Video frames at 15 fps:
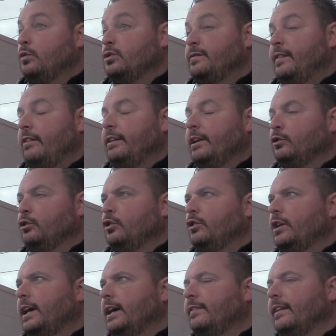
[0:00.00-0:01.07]
It was very
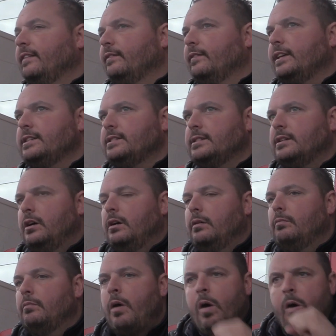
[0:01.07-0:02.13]
unlucky. I think there's
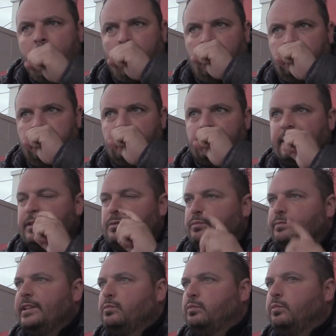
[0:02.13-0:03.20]

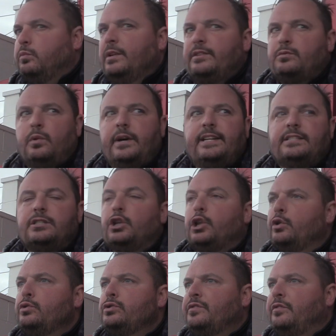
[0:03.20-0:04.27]
these ways to
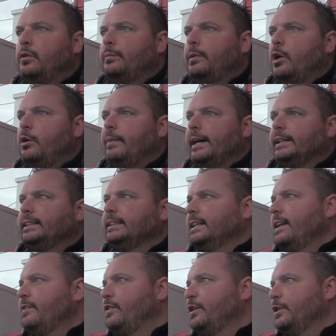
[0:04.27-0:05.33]
lose football matches,
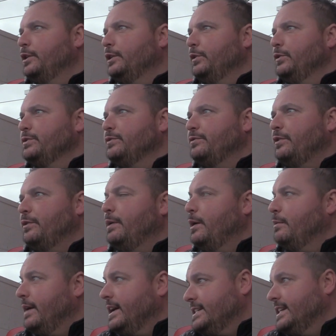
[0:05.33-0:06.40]
and if you're going to lose a
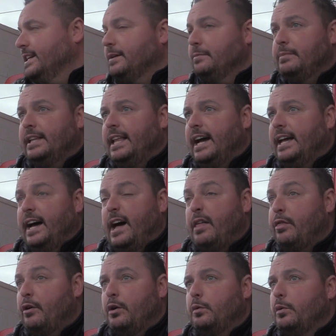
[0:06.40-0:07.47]
football match, it can be like that. I
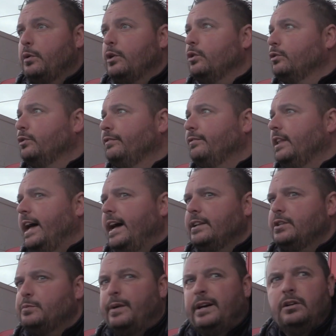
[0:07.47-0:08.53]
thought we were good for
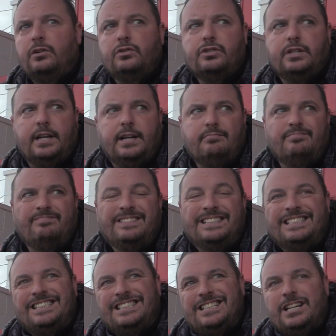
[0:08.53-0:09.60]
large spells.
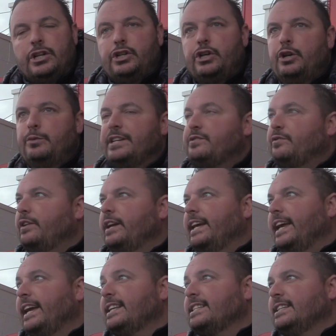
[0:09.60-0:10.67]
Dubious free
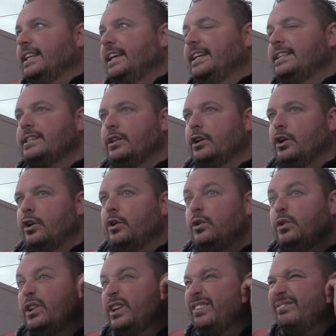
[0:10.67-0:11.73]
kick to lead to the
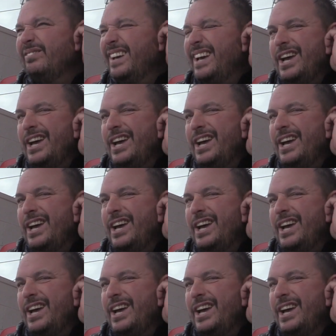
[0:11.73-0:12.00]
goal, and